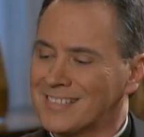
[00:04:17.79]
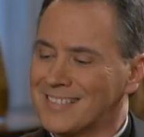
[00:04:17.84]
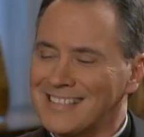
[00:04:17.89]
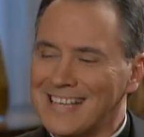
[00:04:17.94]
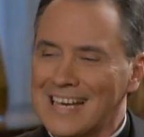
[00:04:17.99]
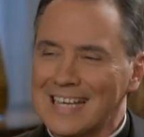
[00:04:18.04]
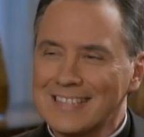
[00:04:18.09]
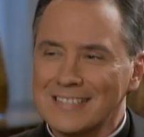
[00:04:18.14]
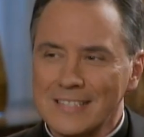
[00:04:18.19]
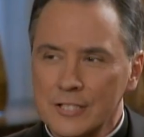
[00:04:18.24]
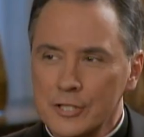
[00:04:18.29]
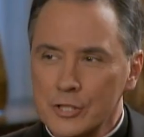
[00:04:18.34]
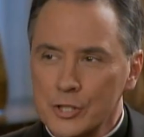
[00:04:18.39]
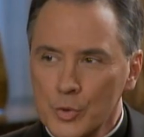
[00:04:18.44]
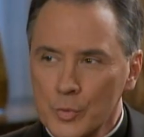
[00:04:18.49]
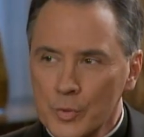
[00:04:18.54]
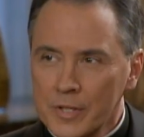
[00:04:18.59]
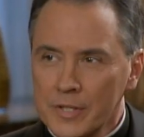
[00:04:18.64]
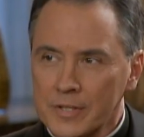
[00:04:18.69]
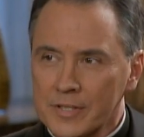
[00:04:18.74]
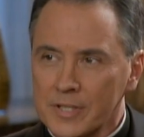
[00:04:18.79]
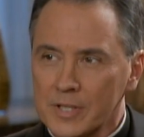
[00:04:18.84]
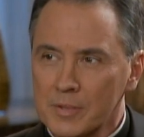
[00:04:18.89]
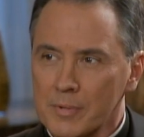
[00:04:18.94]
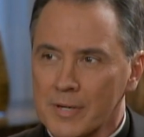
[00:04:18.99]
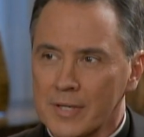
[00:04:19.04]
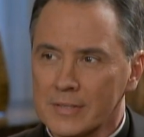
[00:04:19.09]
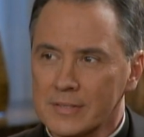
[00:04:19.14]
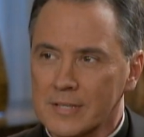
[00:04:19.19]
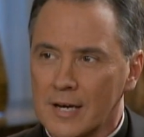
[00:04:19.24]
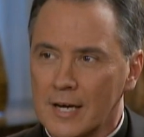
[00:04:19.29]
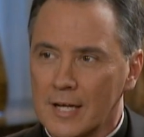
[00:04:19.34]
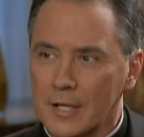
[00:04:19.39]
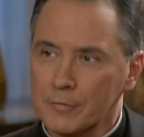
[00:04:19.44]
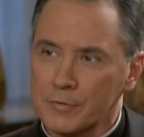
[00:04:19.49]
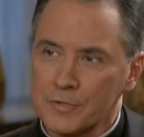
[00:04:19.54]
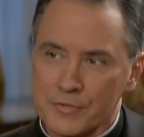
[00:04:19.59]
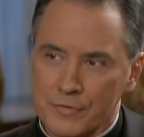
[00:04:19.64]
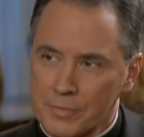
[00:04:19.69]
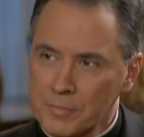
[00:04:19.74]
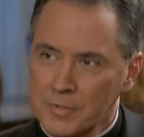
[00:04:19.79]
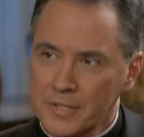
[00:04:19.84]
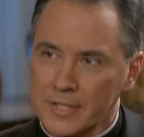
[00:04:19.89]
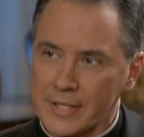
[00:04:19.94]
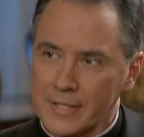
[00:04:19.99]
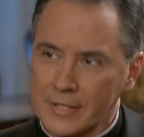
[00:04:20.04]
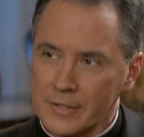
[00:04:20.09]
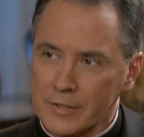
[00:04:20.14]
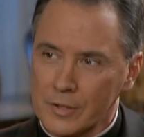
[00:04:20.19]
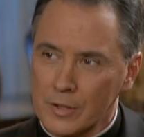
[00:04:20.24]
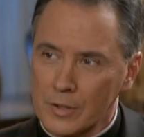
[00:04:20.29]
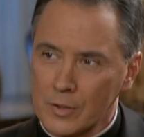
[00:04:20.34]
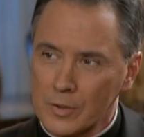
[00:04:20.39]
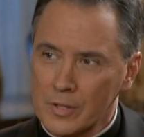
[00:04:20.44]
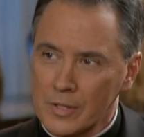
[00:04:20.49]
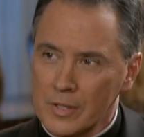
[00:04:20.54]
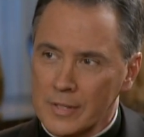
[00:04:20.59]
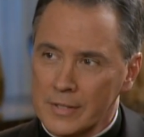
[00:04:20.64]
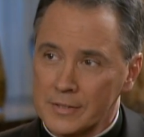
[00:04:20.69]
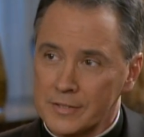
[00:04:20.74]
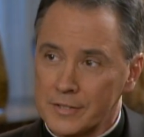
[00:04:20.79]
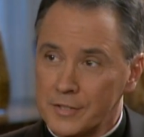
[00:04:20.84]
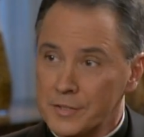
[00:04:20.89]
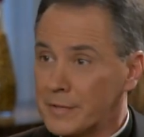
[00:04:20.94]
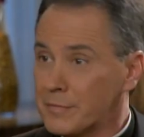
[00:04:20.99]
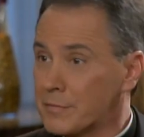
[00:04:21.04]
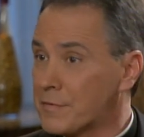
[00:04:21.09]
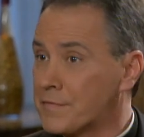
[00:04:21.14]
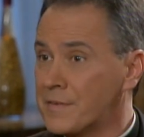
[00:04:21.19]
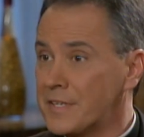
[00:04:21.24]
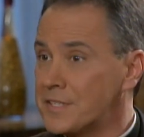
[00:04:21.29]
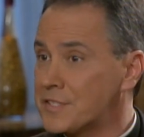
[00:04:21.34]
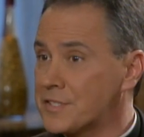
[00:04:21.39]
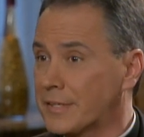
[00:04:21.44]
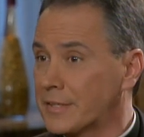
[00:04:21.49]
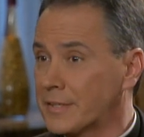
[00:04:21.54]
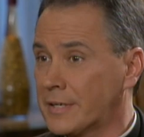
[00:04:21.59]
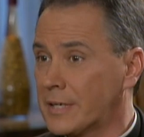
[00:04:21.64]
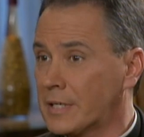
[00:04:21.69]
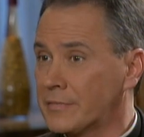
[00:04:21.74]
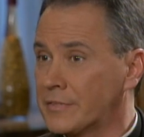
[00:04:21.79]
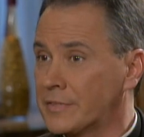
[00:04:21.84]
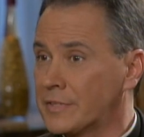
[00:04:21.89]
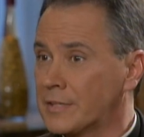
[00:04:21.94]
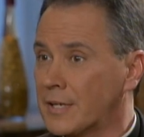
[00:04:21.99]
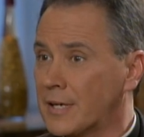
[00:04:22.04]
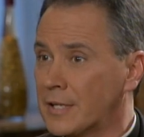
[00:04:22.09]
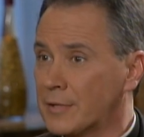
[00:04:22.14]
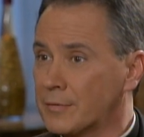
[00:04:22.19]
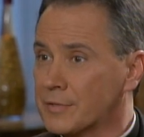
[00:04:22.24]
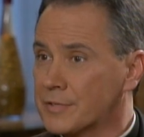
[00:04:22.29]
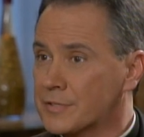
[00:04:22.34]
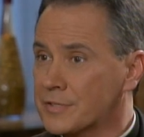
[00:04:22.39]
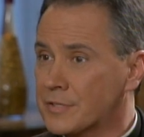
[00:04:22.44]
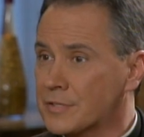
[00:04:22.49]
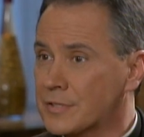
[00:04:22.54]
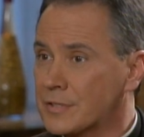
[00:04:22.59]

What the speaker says: Did that teach you anything about tolerance from the get-go? Did you ever face any kind of intolerance?